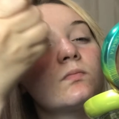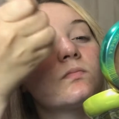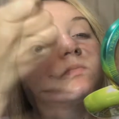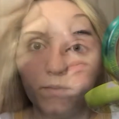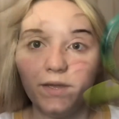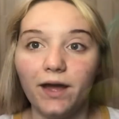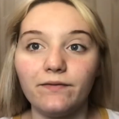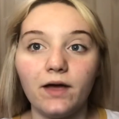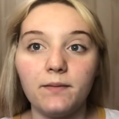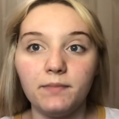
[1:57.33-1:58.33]
Now that we
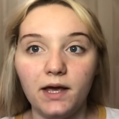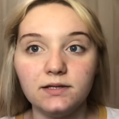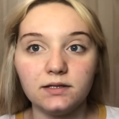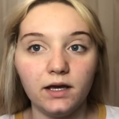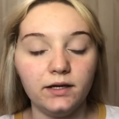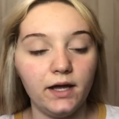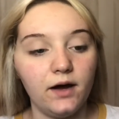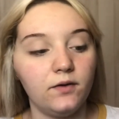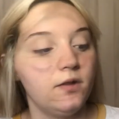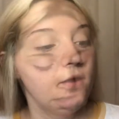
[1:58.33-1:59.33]
have that base laid
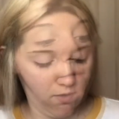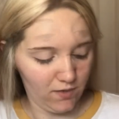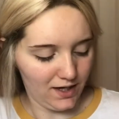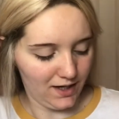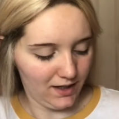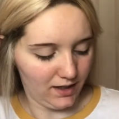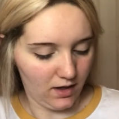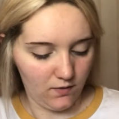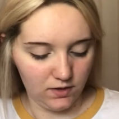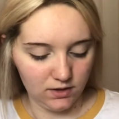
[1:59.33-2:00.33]
down, I'm going to go ahead and
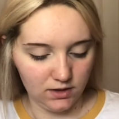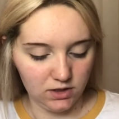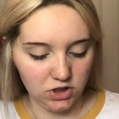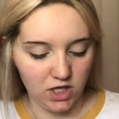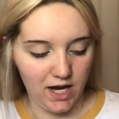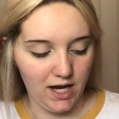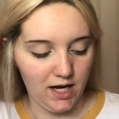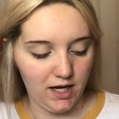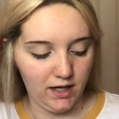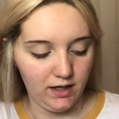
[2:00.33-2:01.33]
go into the
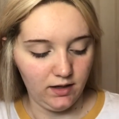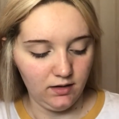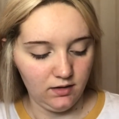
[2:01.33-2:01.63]
shade